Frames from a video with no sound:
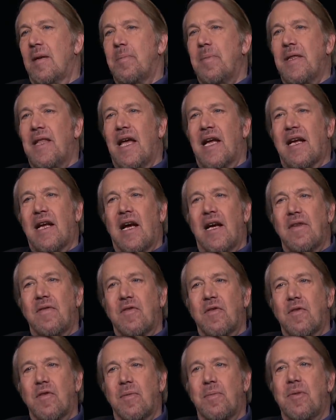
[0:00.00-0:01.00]
But that kind
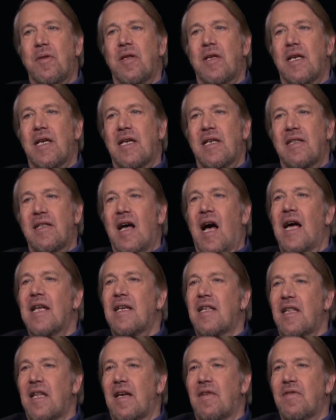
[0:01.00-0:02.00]
of crippling
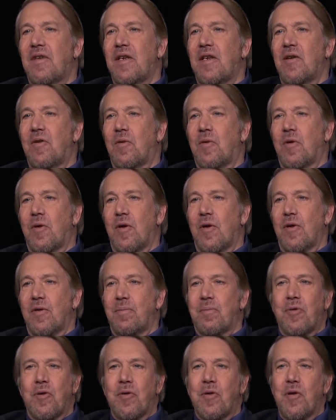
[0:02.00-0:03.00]
9/11 or
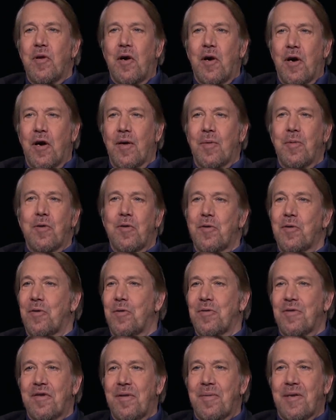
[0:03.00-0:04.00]
Pearl Harbor
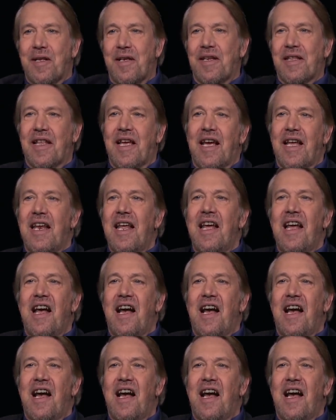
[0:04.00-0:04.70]
or something like that,